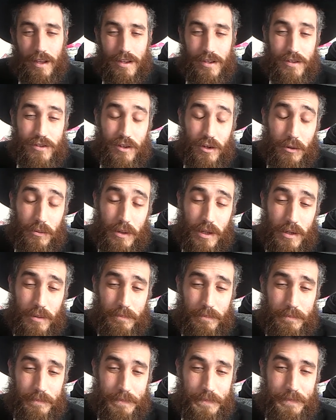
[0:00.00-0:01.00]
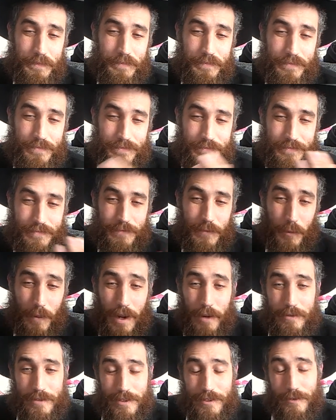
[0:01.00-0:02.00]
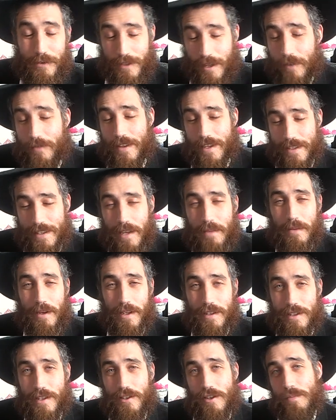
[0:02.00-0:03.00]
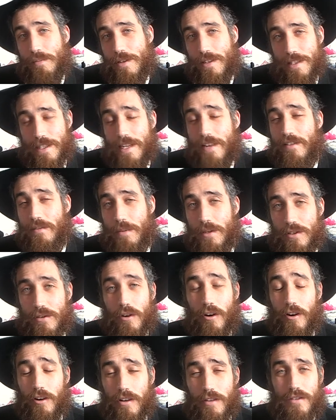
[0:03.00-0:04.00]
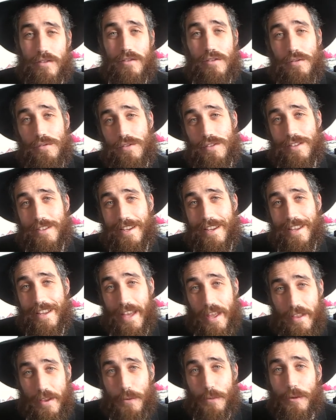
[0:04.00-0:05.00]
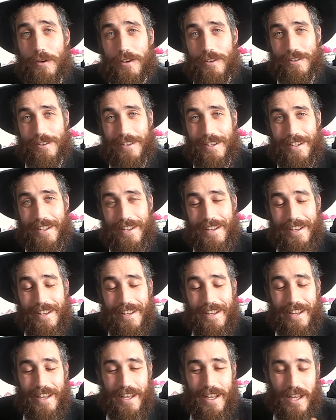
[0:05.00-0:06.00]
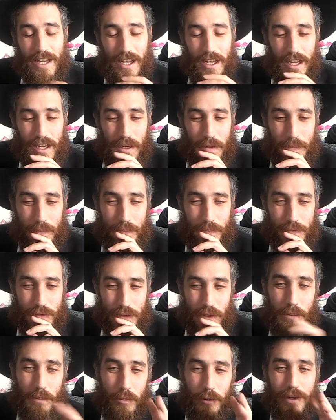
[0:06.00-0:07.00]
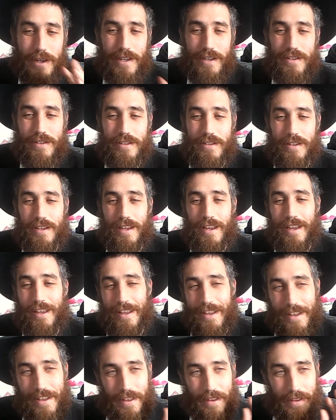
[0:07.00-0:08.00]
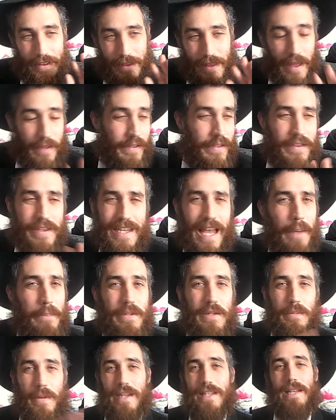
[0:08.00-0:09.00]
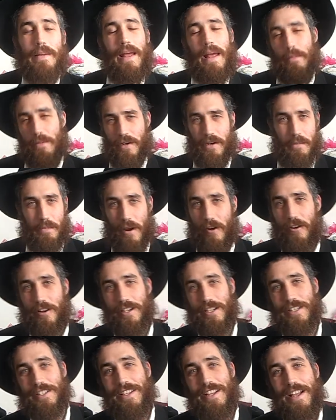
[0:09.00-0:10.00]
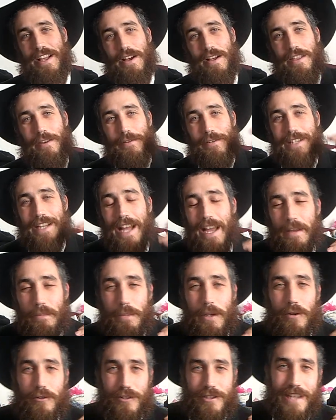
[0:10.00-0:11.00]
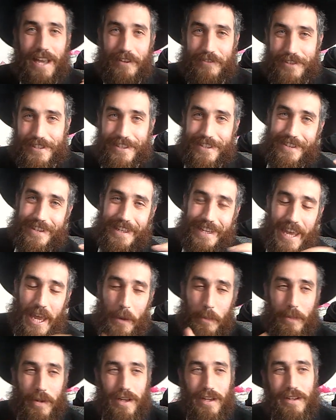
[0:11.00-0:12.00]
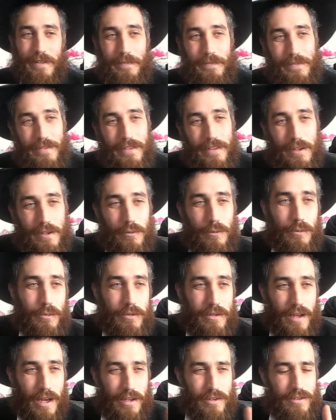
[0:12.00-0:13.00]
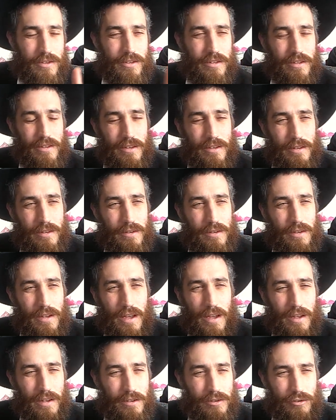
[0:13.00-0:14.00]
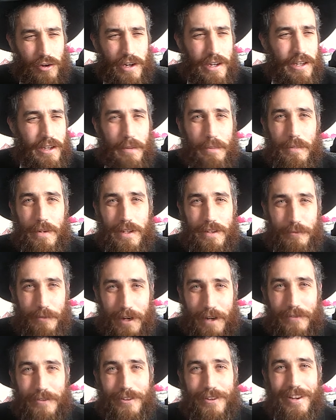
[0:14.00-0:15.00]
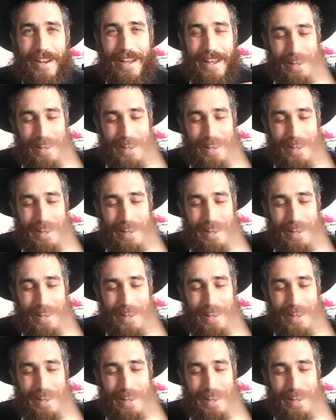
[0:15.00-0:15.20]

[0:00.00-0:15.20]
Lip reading: So why was it so tough? They say because the Egyptians didn't have to be so hard on the Jews, and they were. So the point is, and this happens many times. It happened in America. There was a guy, Peter Stuyvesant. He came, the new Dutch trading company, whatever.